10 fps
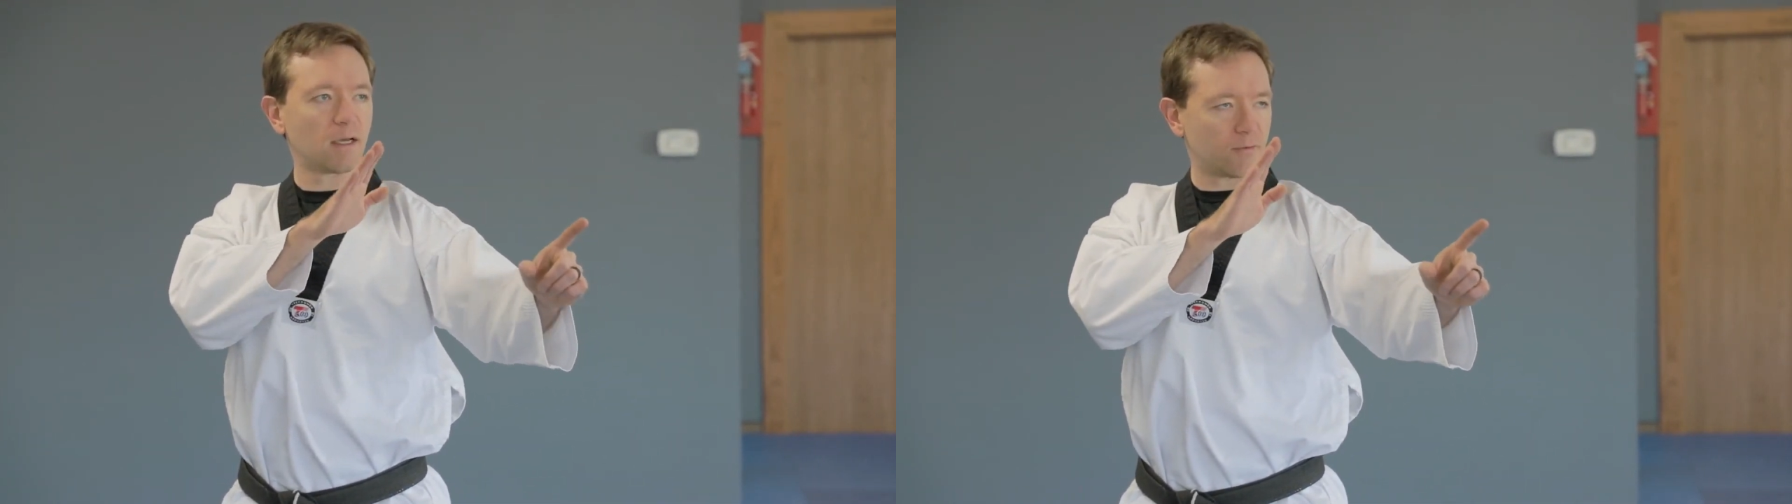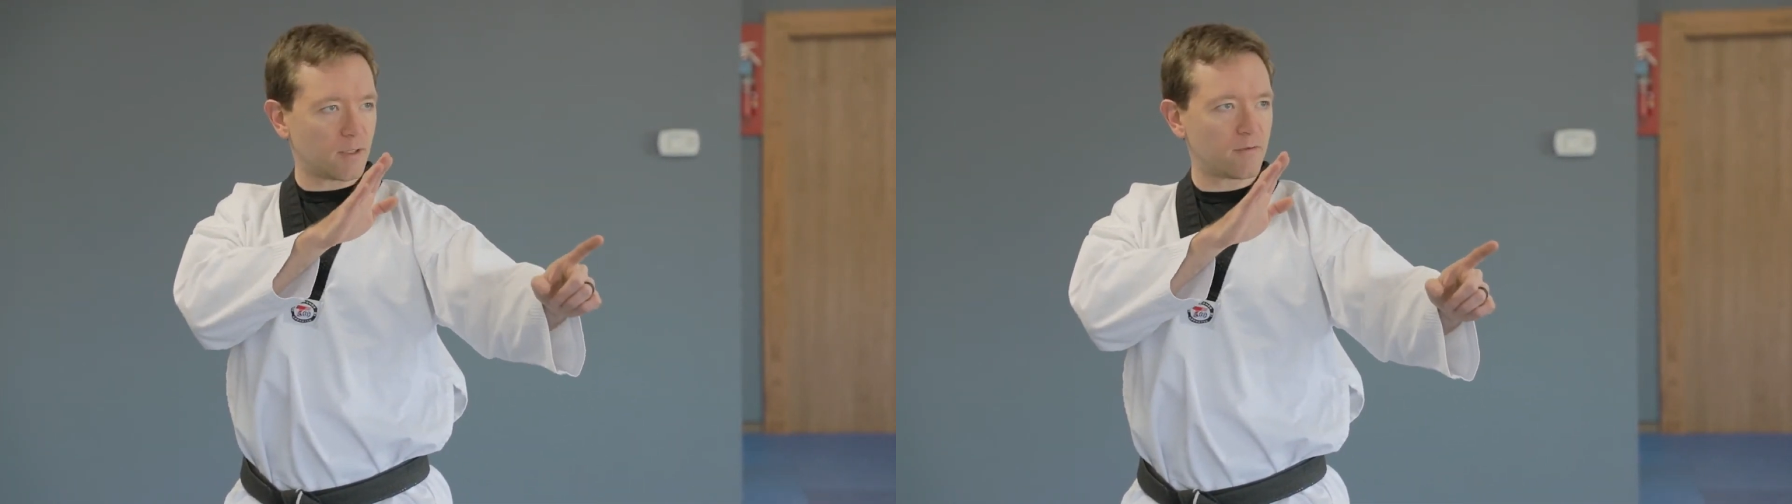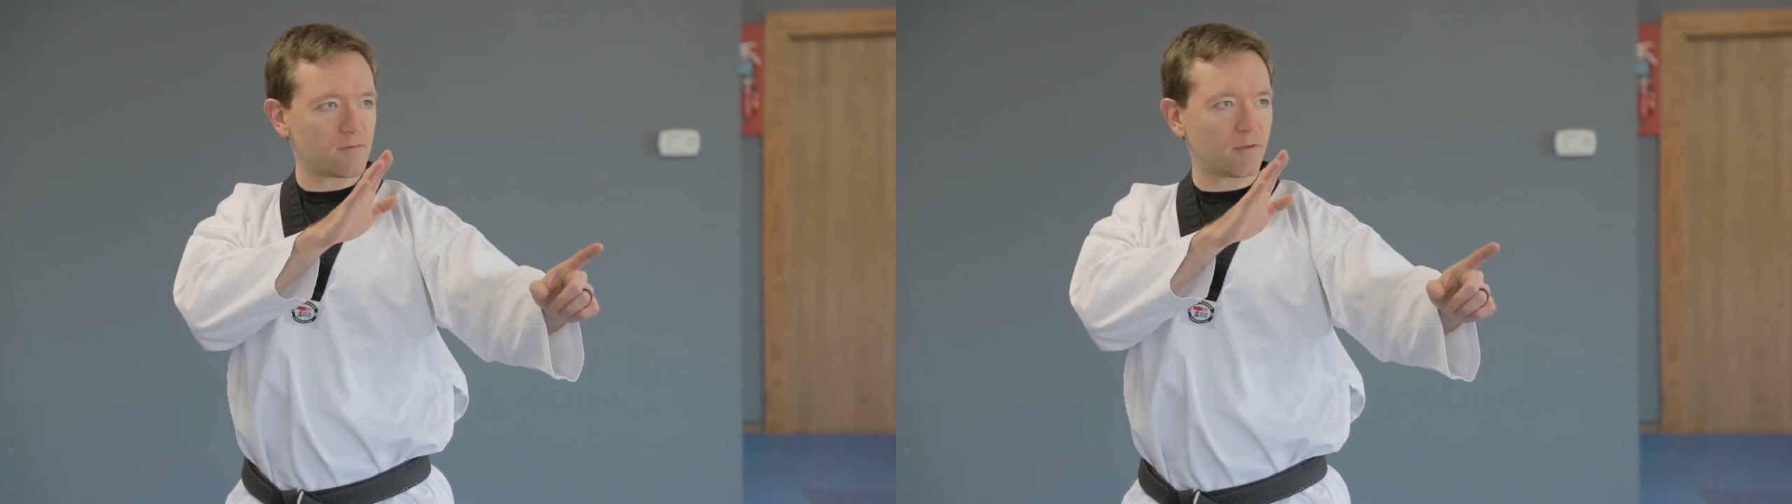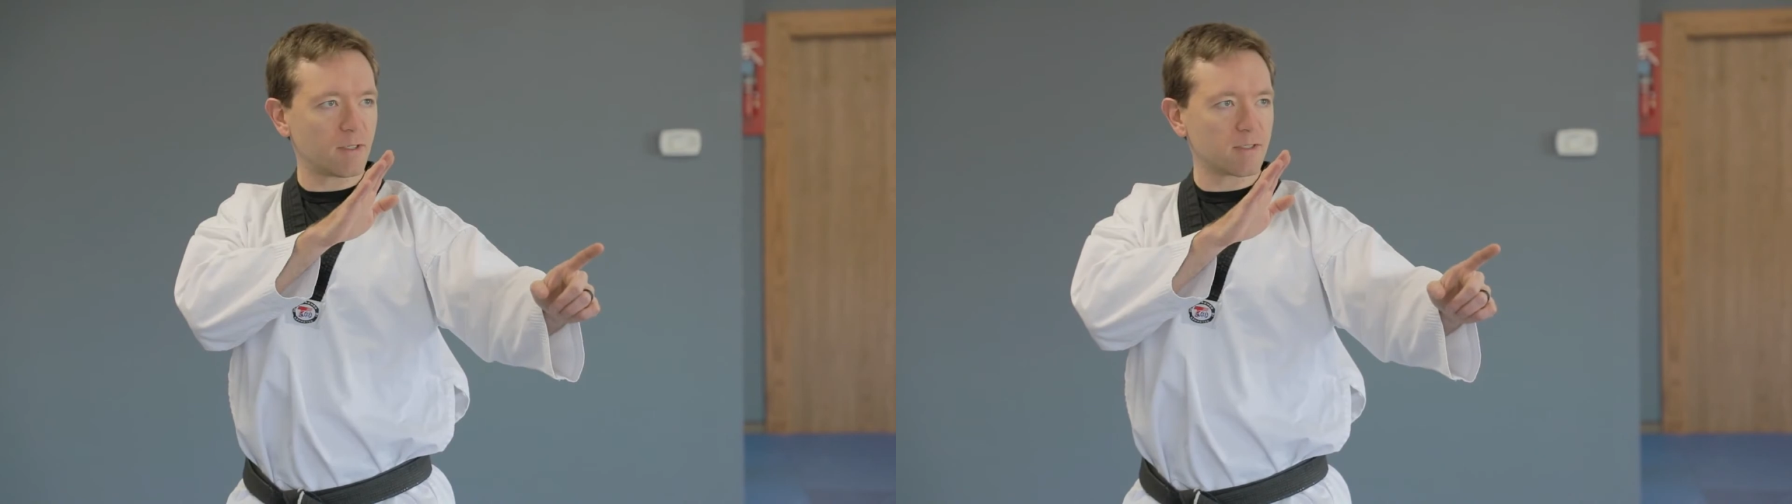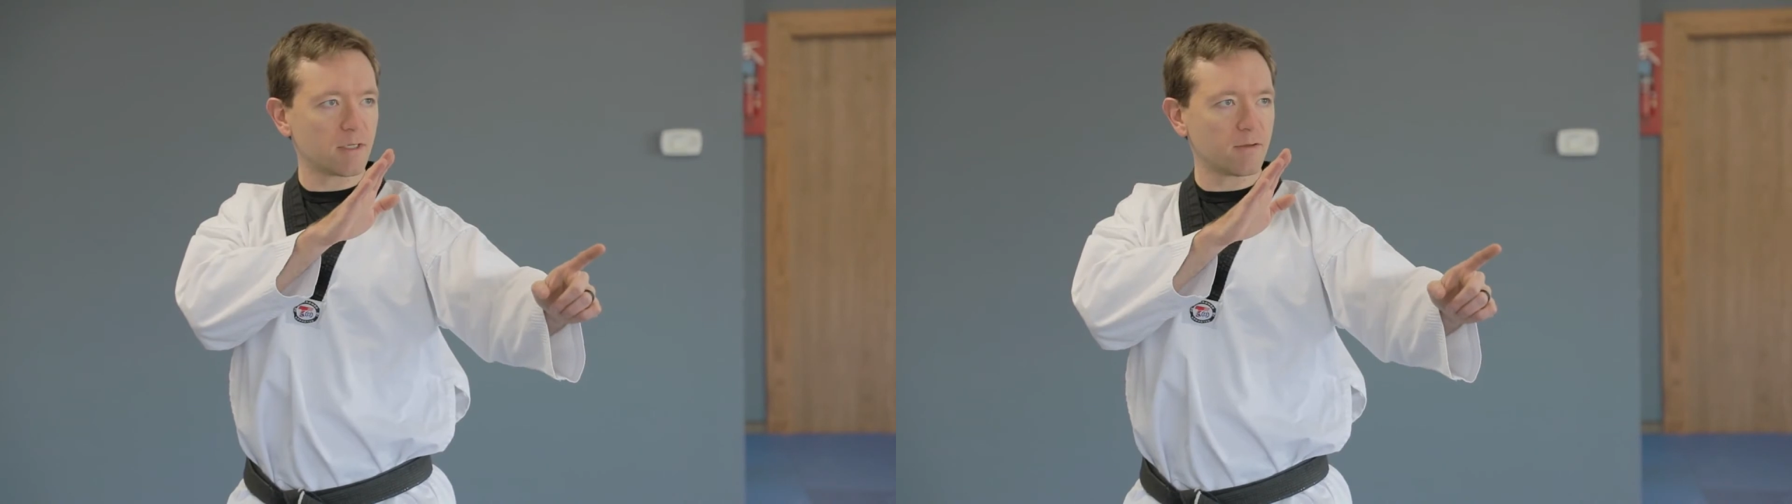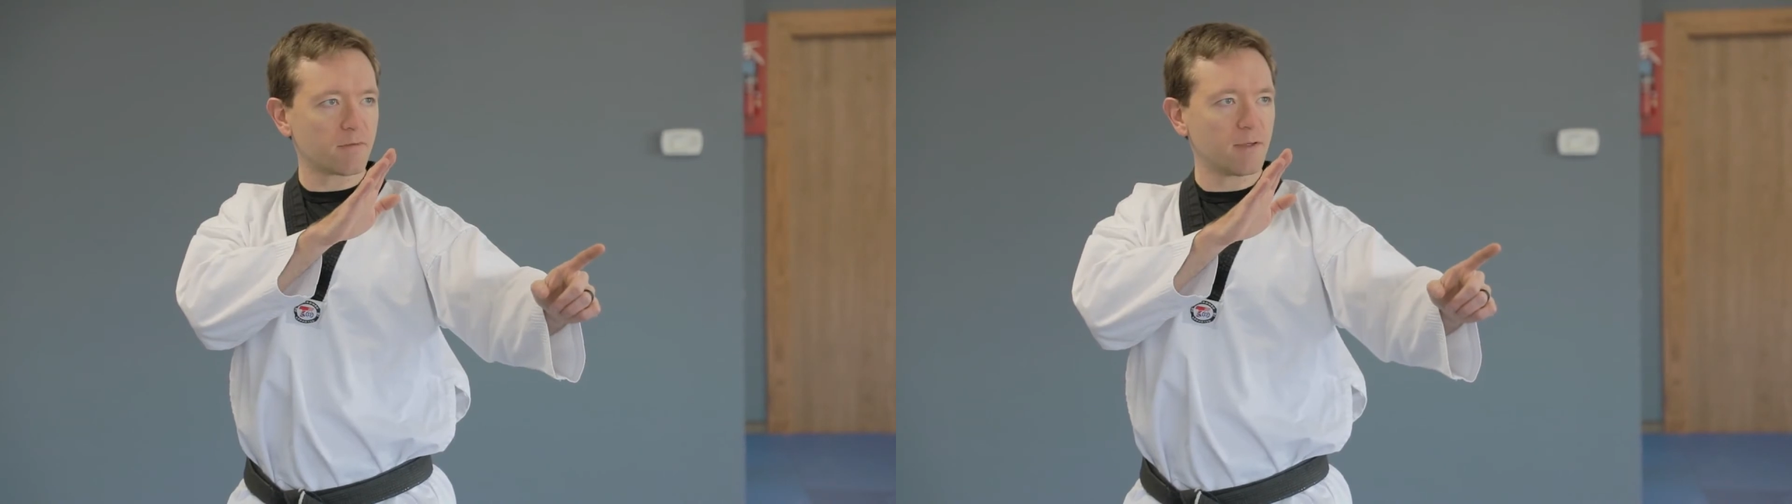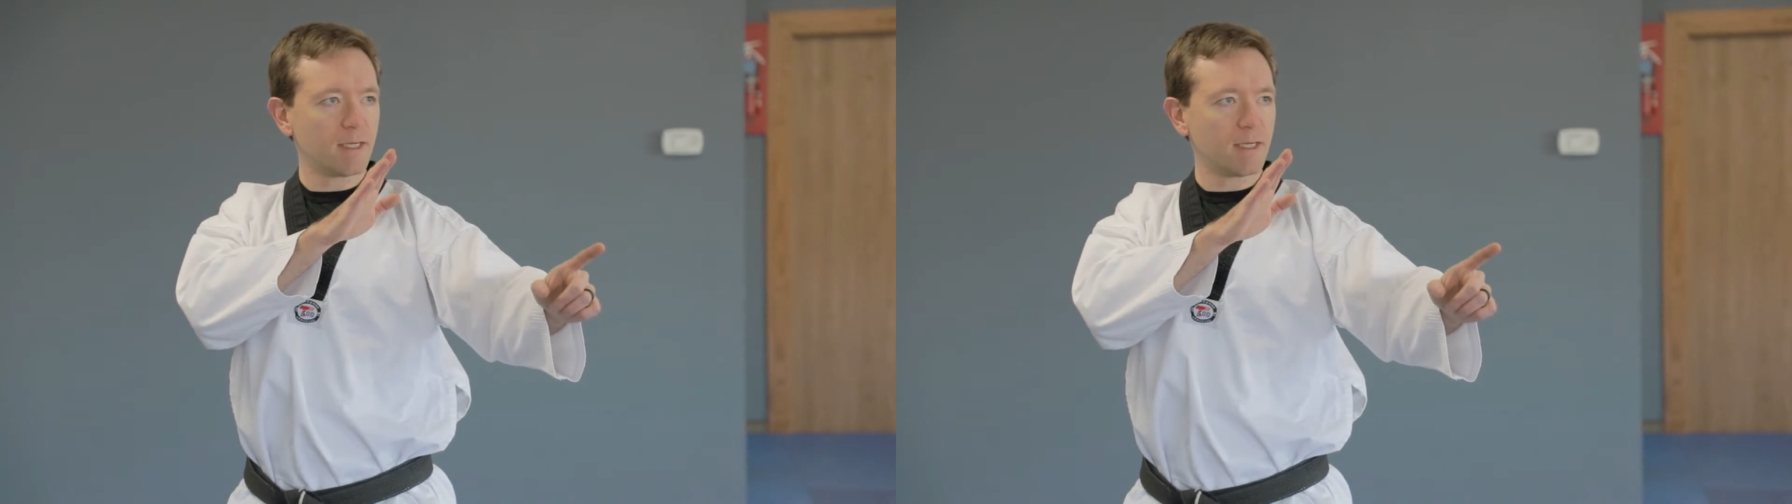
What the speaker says: I don't want to defend myself.